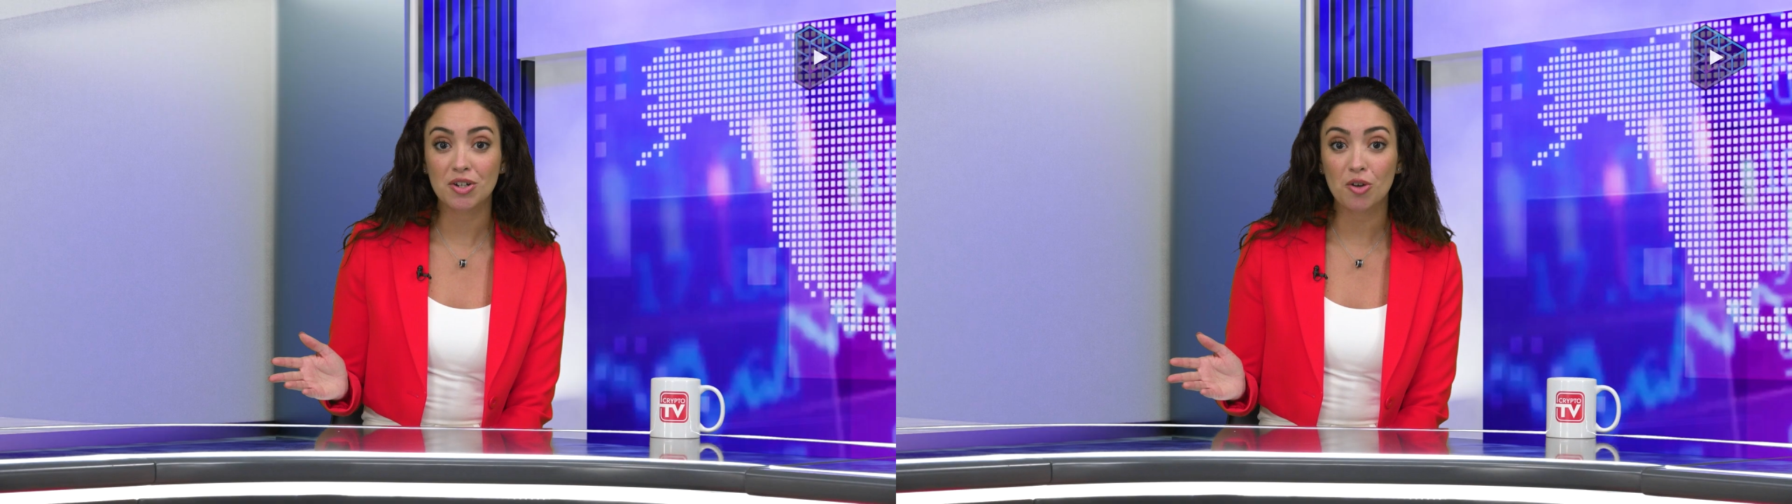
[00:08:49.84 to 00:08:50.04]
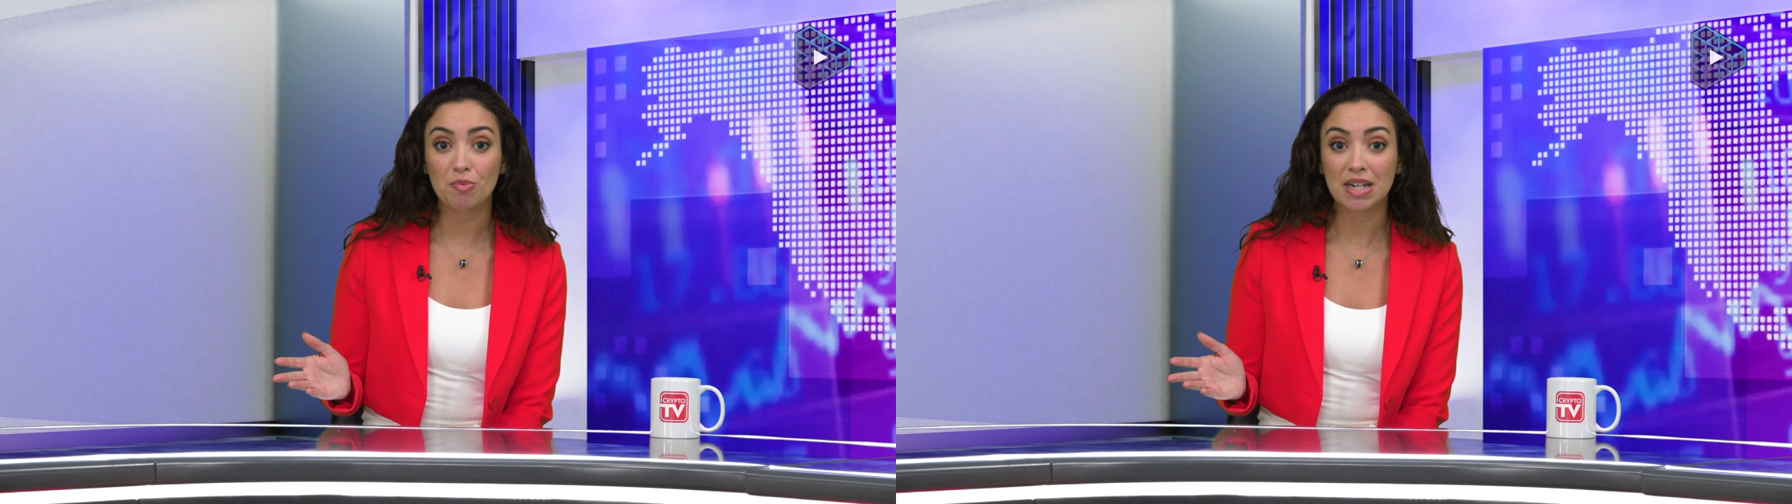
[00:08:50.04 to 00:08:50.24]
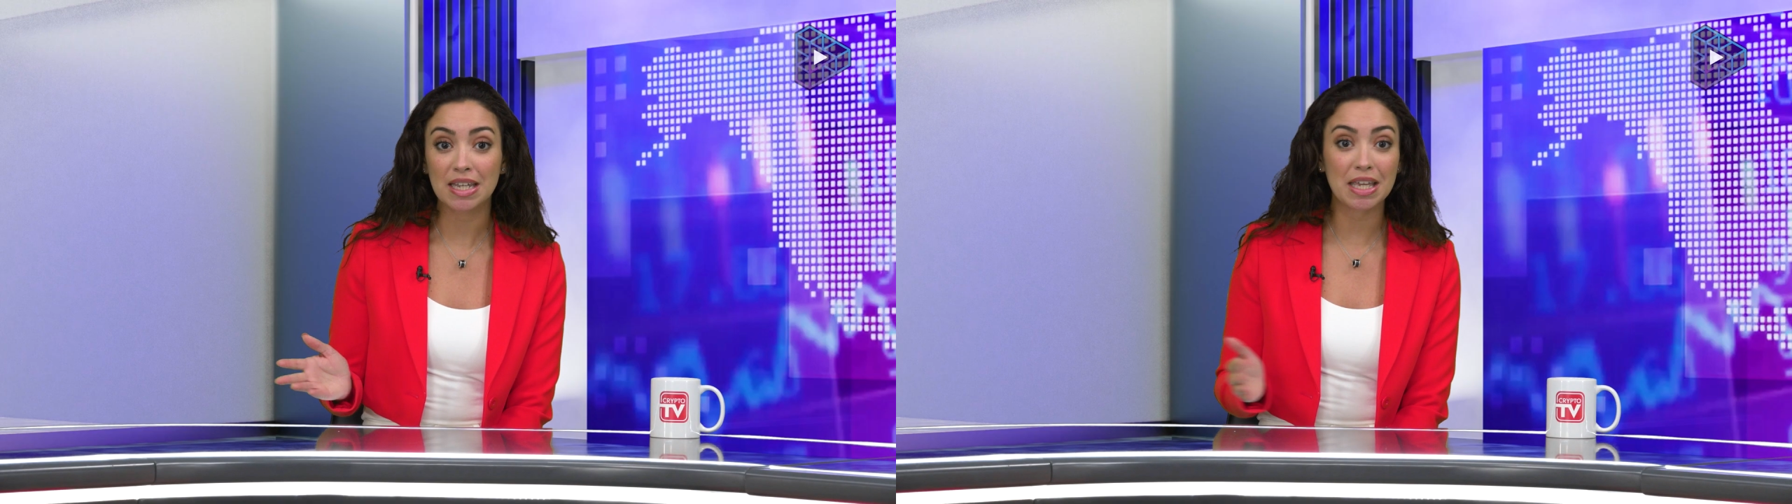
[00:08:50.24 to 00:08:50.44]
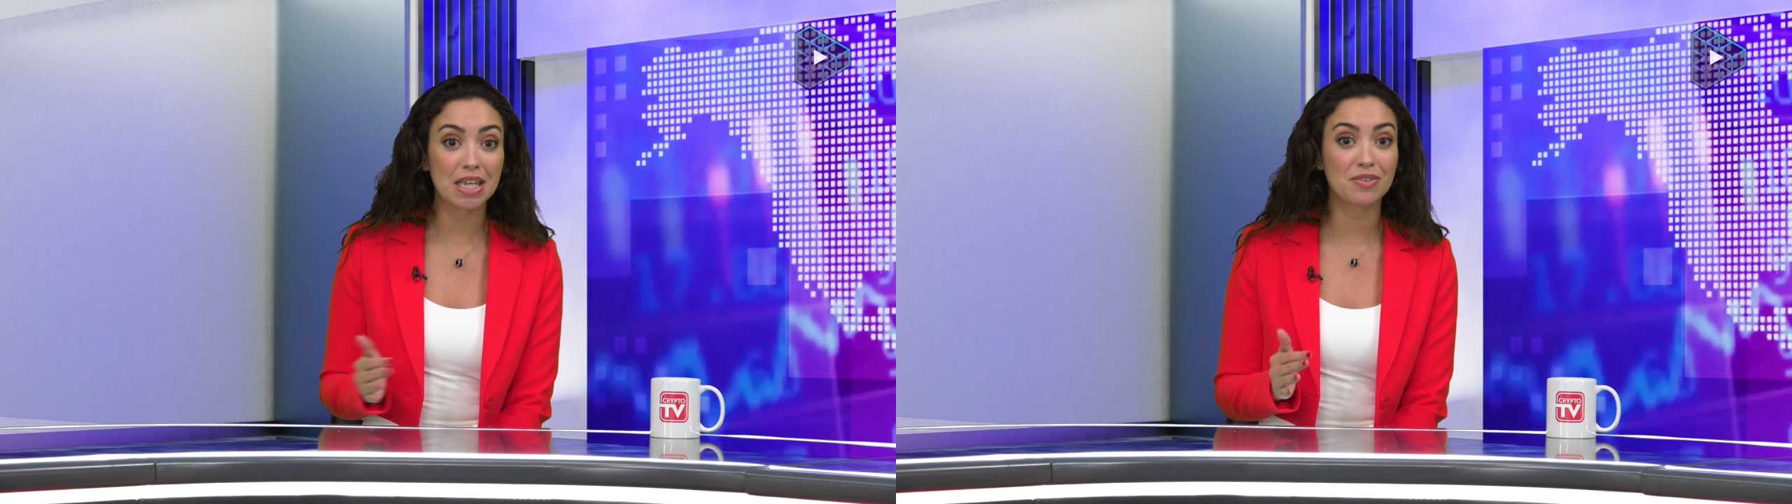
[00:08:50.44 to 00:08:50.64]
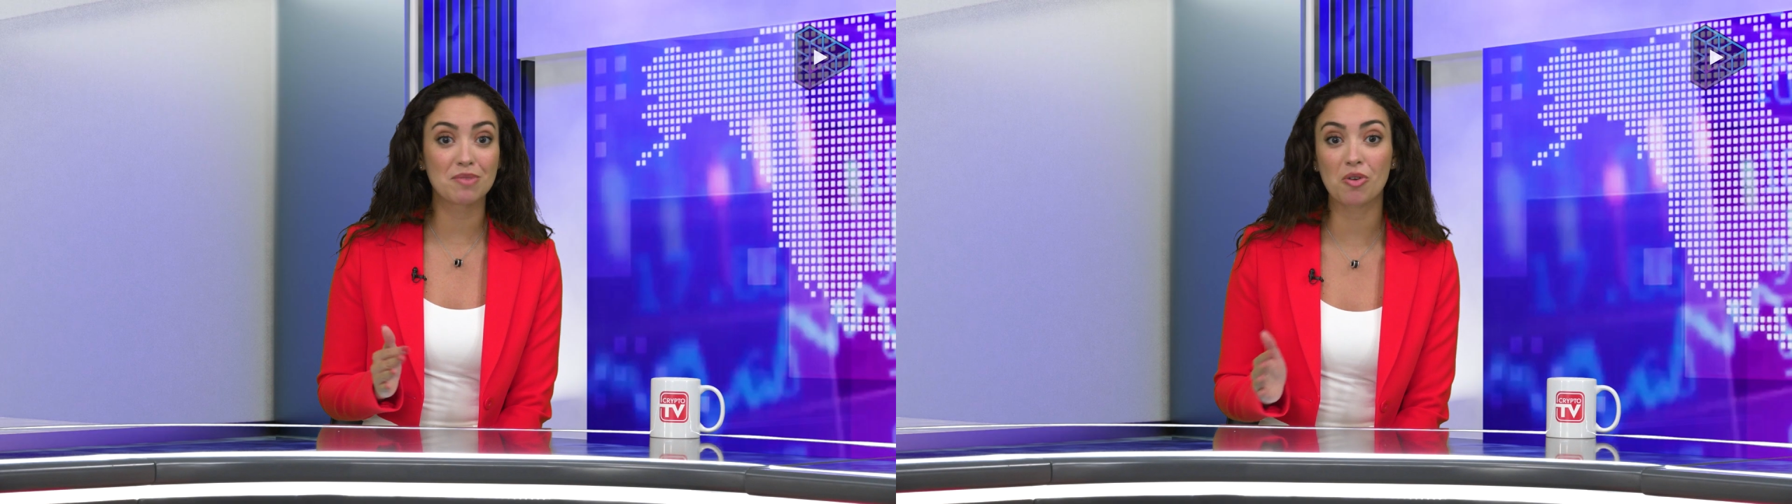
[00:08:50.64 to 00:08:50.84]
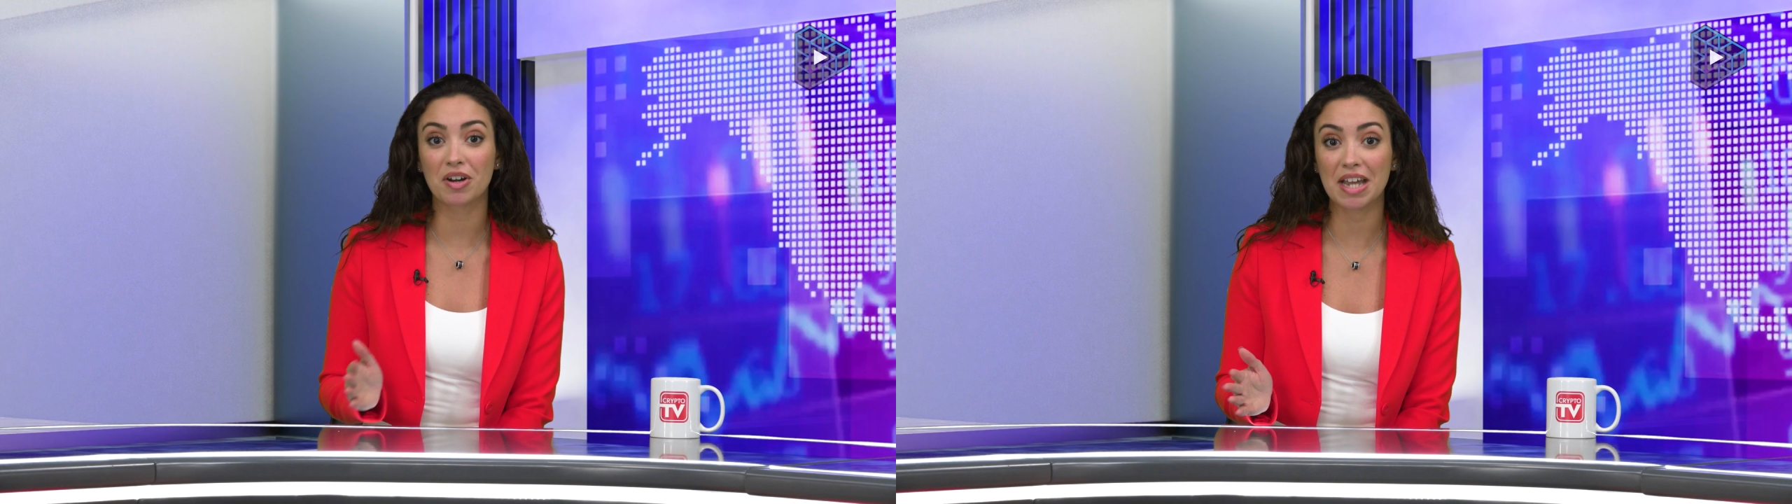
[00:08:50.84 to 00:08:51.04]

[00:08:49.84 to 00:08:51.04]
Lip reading: in opening even more